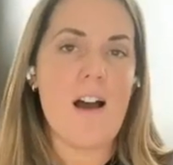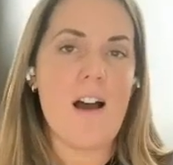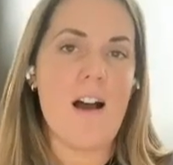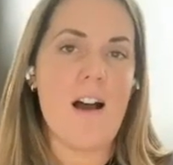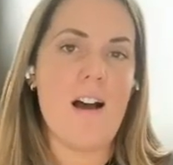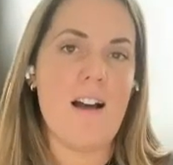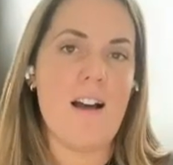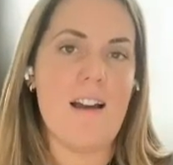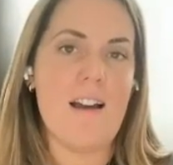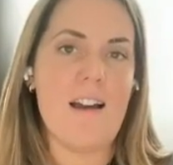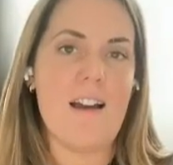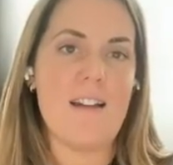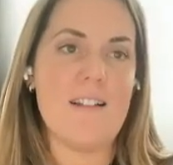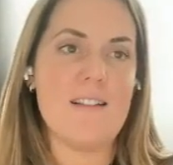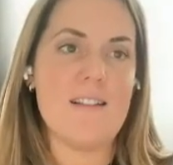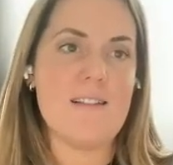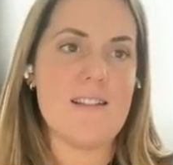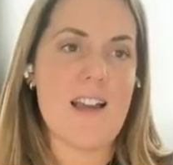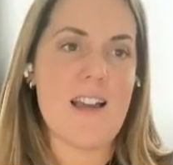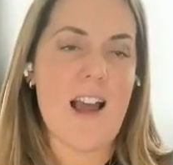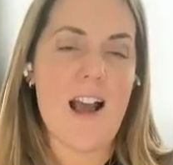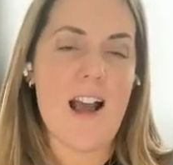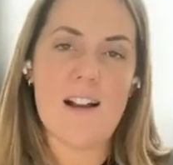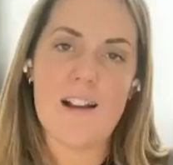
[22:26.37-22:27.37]

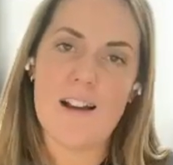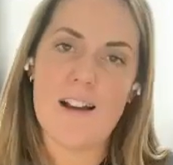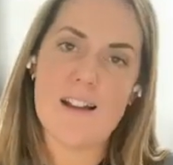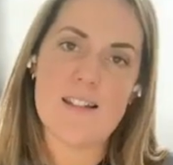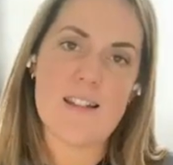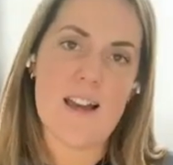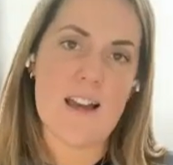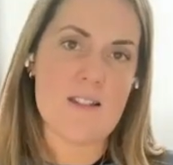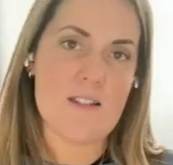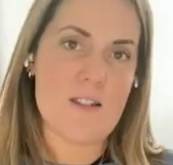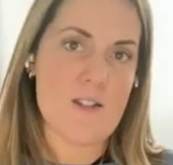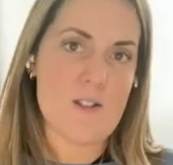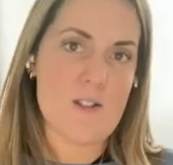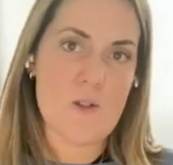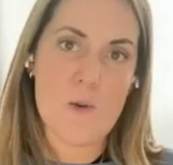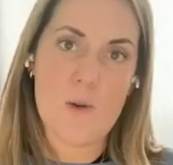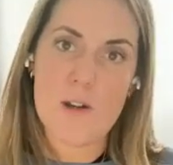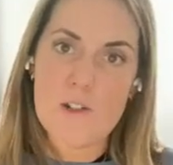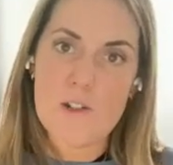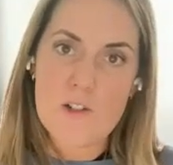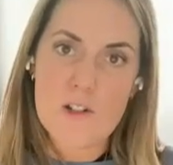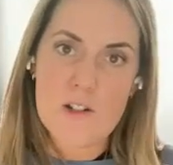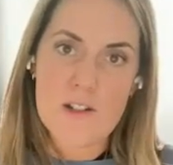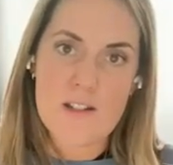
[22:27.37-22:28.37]
Tag us, ask us
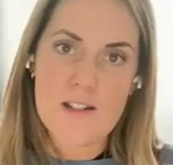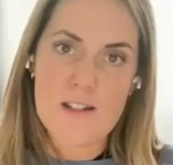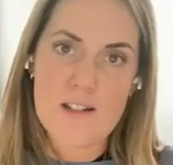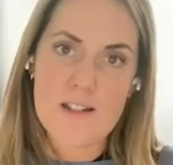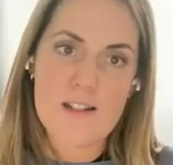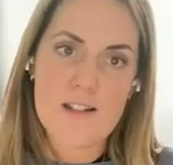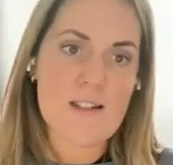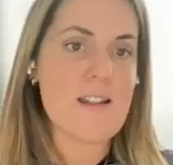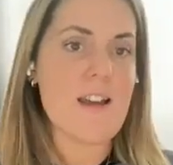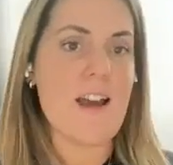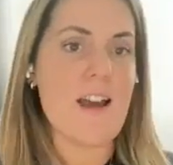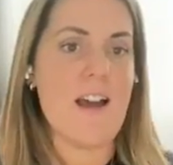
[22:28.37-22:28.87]
questions,